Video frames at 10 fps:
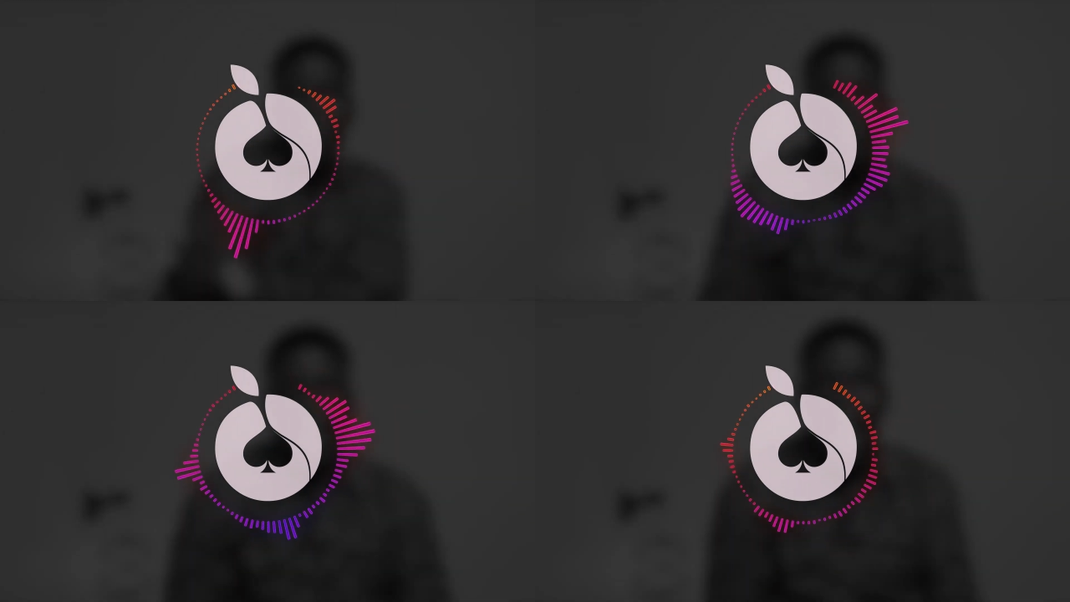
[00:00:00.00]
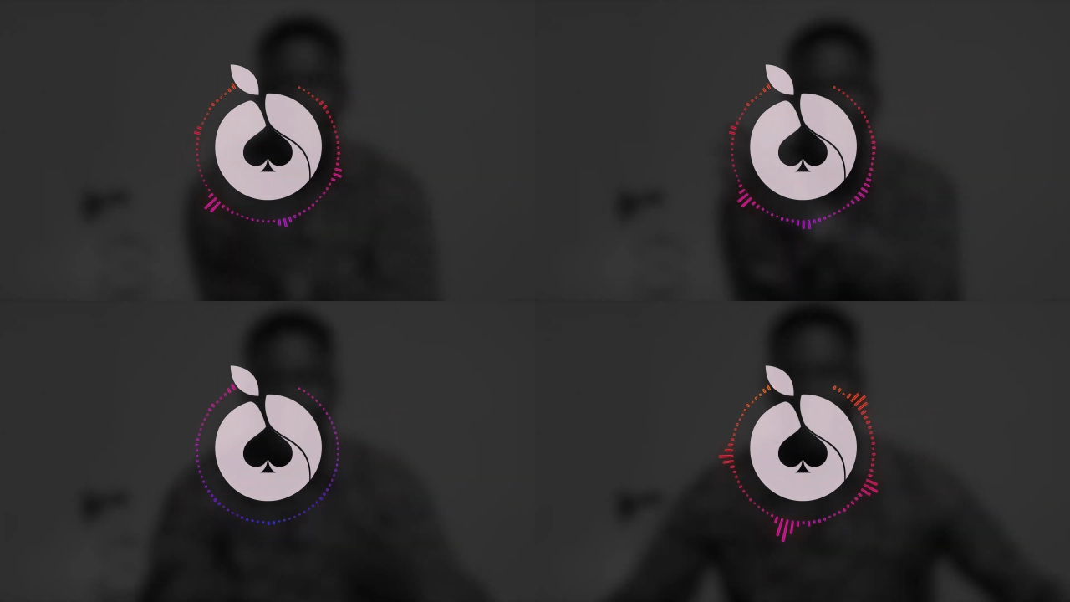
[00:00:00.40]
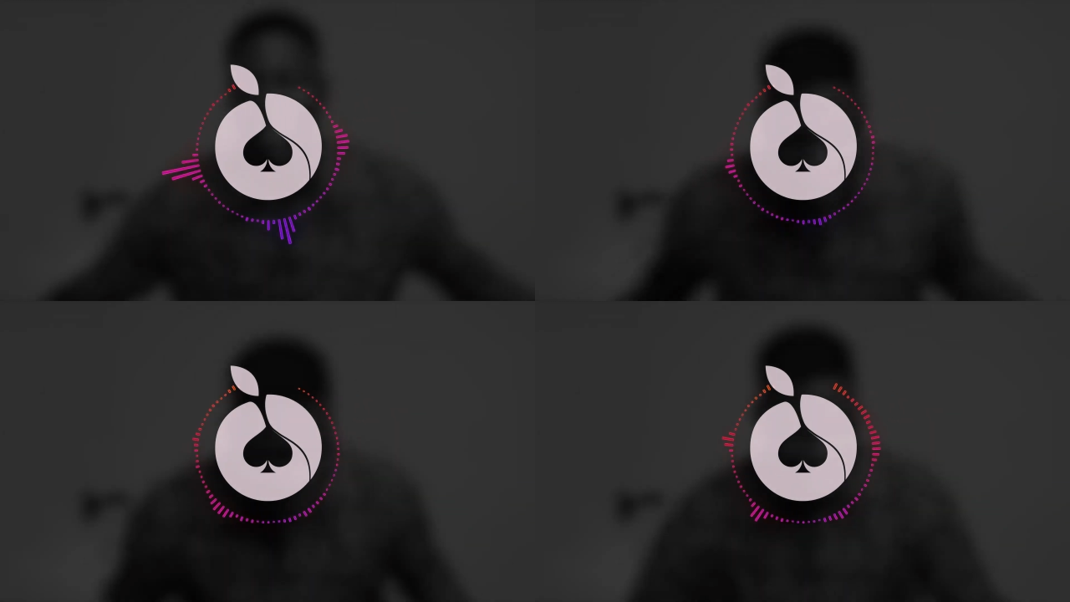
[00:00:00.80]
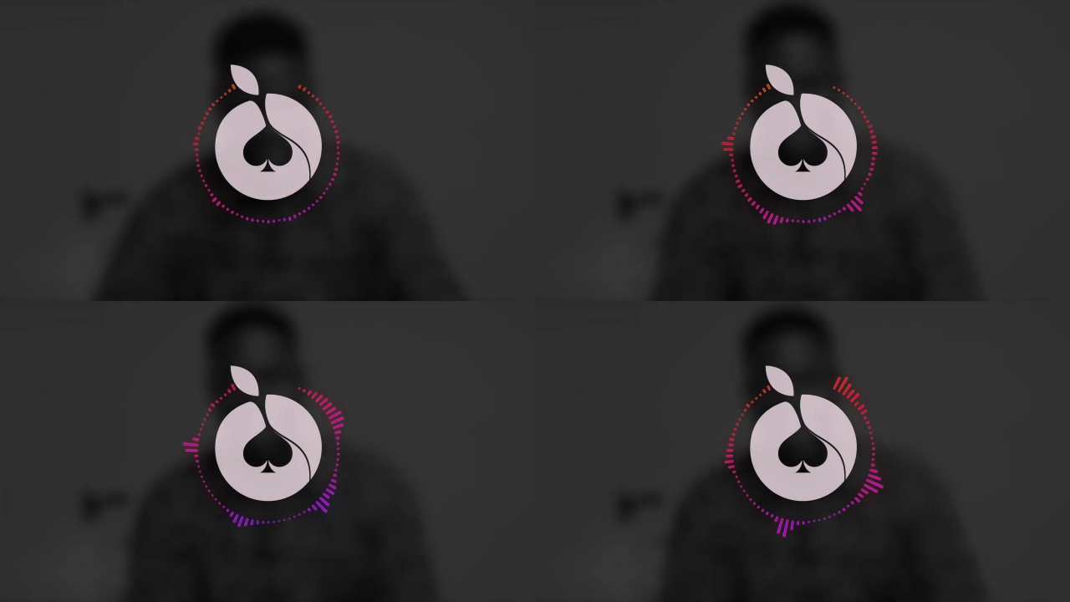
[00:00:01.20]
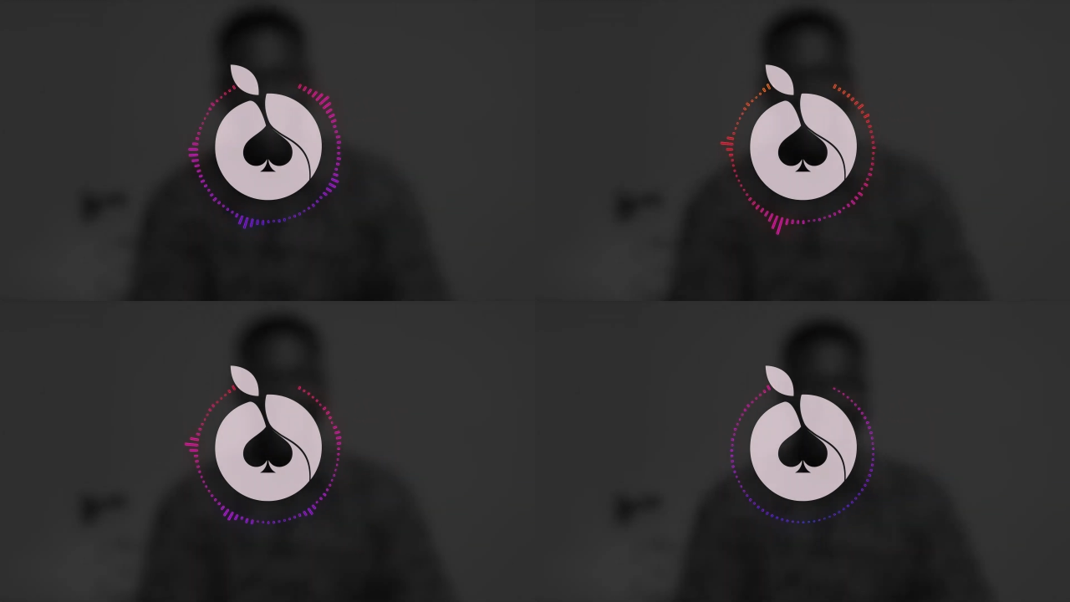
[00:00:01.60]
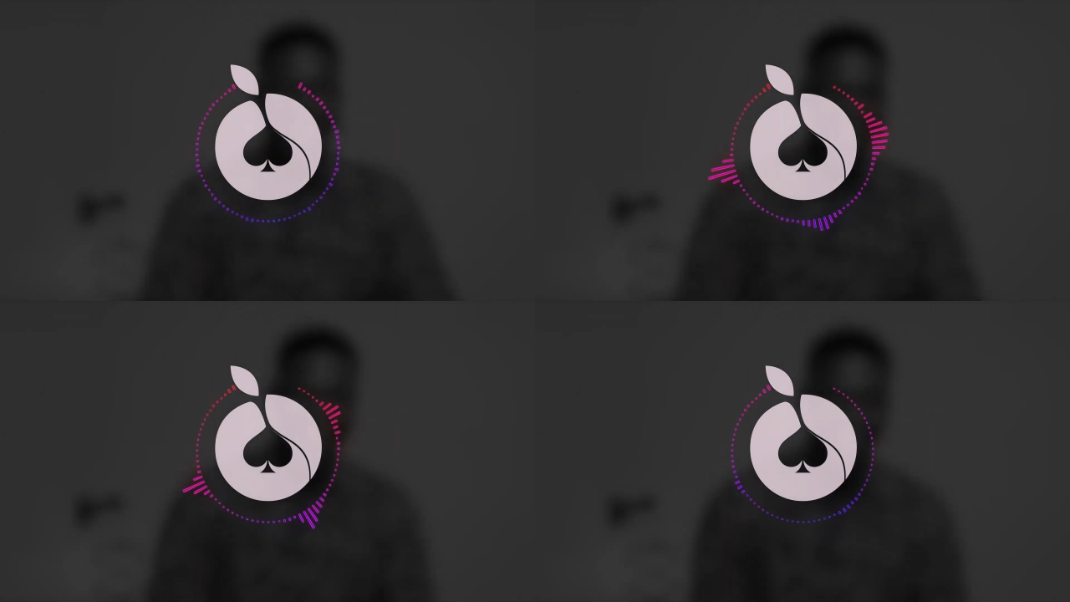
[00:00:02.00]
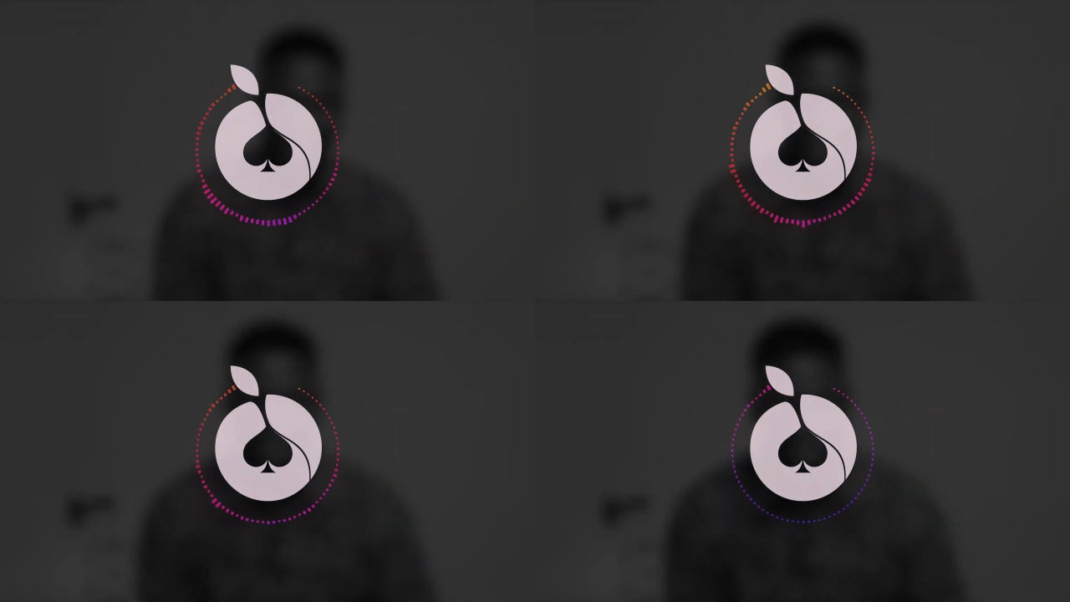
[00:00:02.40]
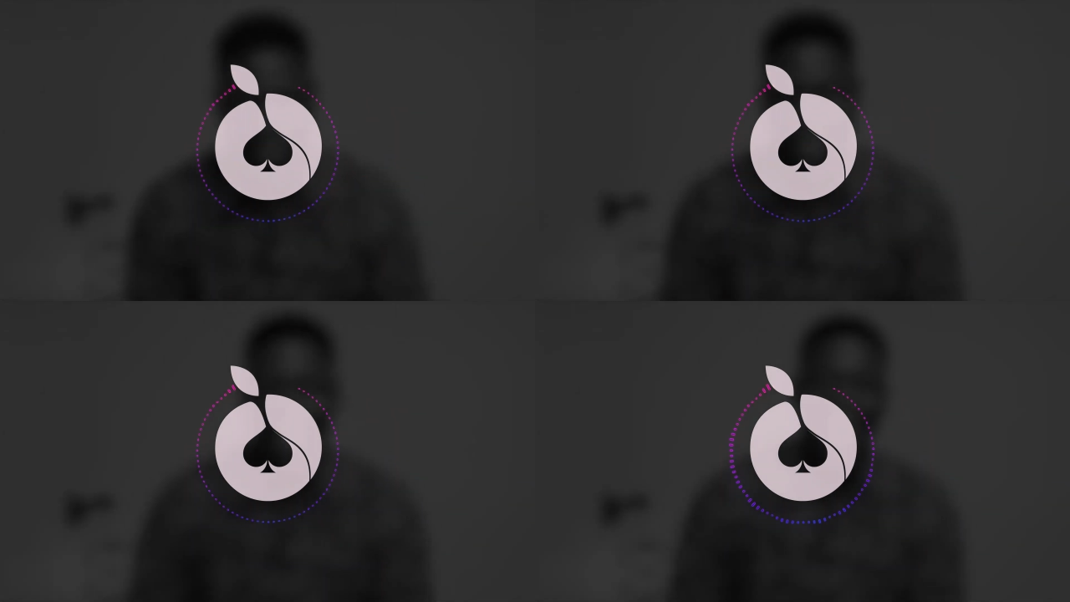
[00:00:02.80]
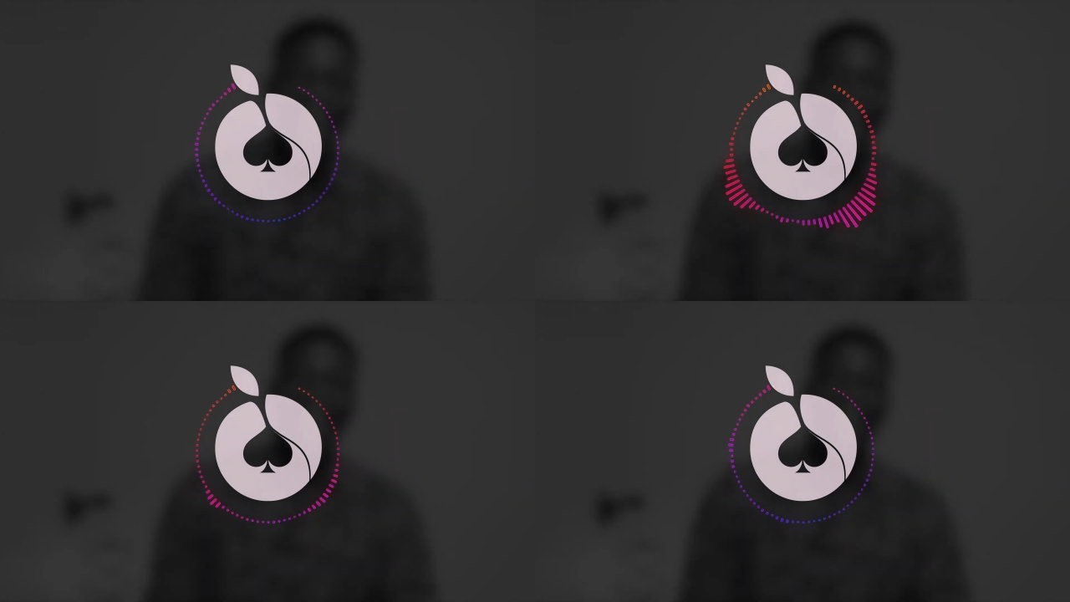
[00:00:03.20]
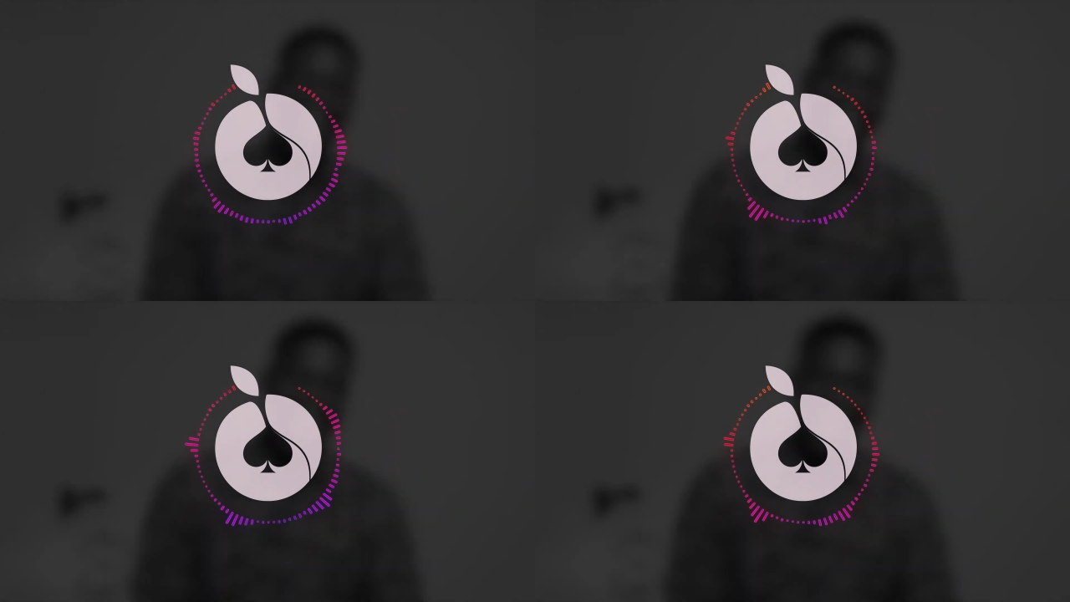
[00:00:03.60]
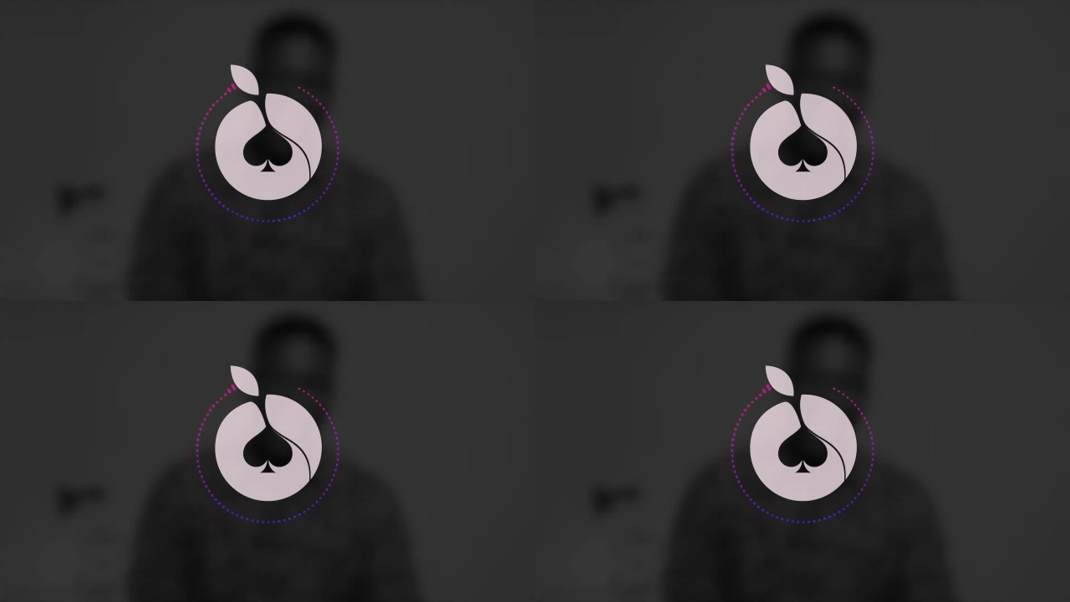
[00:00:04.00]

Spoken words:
Nobody's mouth can be seen.